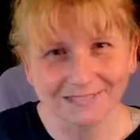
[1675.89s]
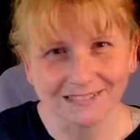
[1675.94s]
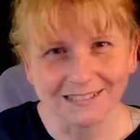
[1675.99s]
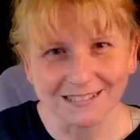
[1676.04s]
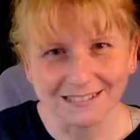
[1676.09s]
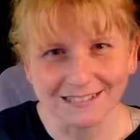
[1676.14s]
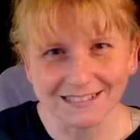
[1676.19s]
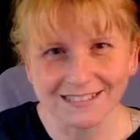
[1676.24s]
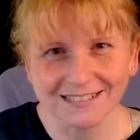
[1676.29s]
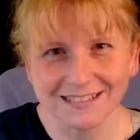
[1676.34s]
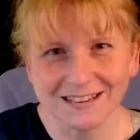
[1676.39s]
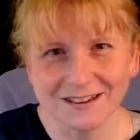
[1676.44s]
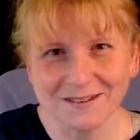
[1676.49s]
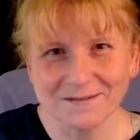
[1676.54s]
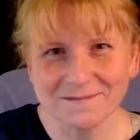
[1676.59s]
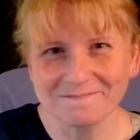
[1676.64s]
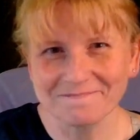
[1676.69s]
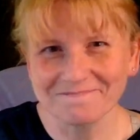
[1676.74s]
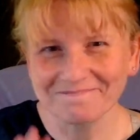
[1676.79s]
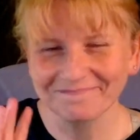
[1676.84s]
Until I see
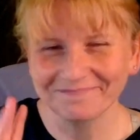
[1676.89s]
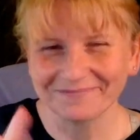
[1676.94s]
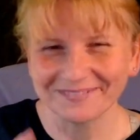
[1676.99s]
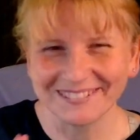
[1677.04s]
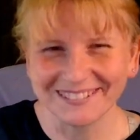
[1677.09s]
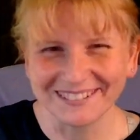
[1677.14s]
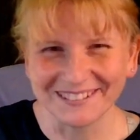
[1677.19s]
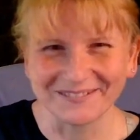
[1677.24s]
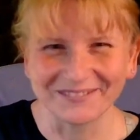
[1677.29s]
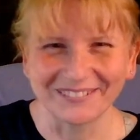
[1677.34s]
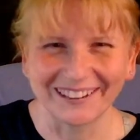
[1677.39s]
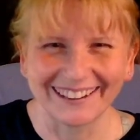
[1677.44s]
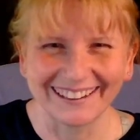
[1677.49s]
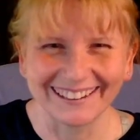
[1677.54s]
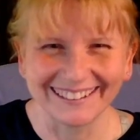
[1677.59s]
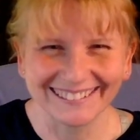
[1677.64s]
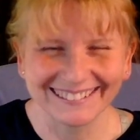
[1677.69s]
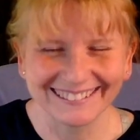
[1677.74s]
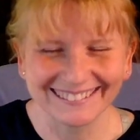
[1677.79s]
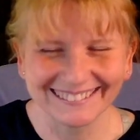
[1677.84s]
you. Goodbye.